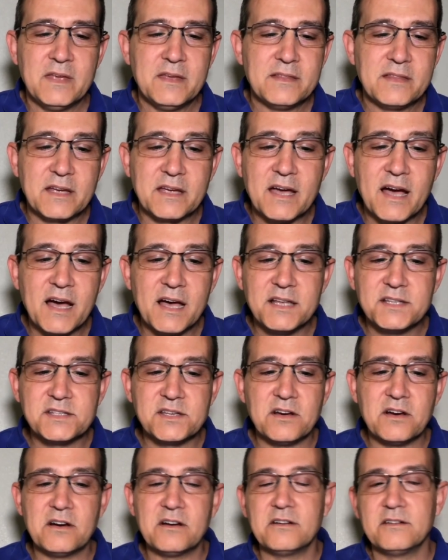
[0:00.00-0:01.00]
The cons
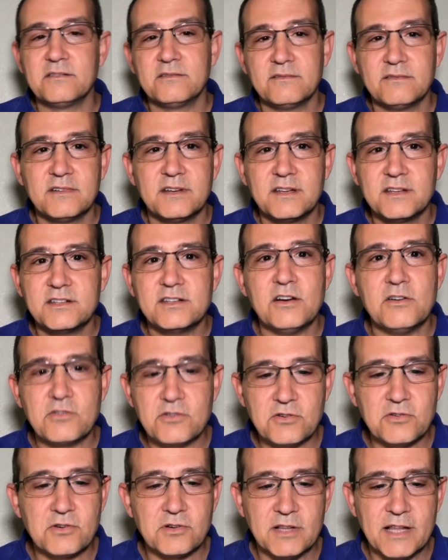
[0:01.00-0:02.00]
are no
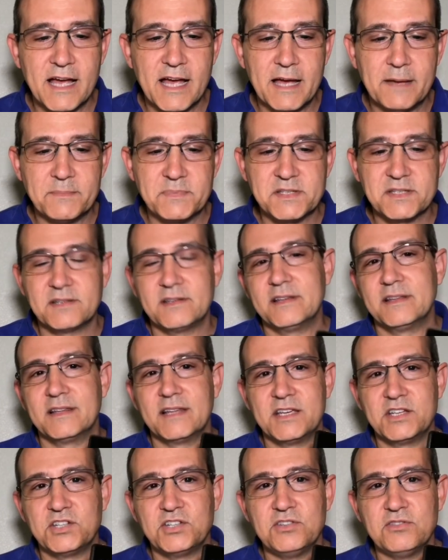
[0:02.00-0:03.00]
Google Apps
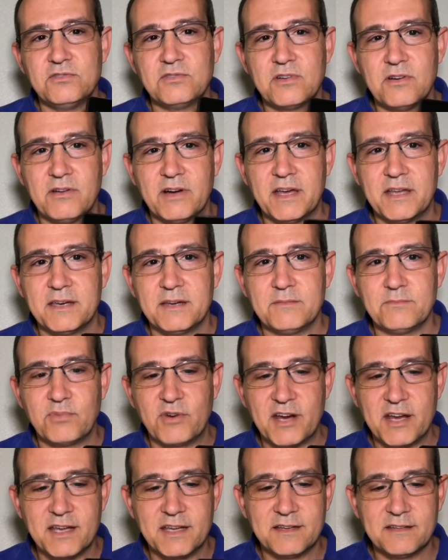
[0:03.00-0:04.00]
unless you go ahead and
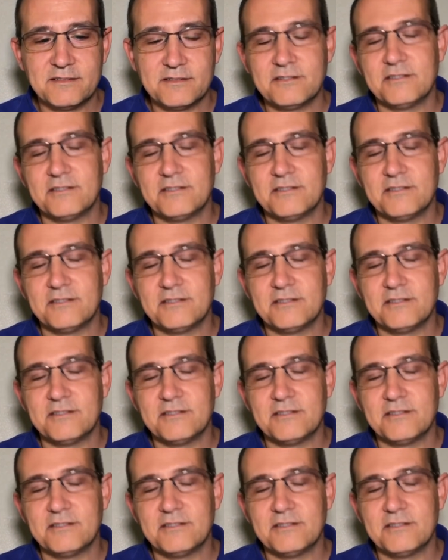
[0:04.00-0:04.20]
break it,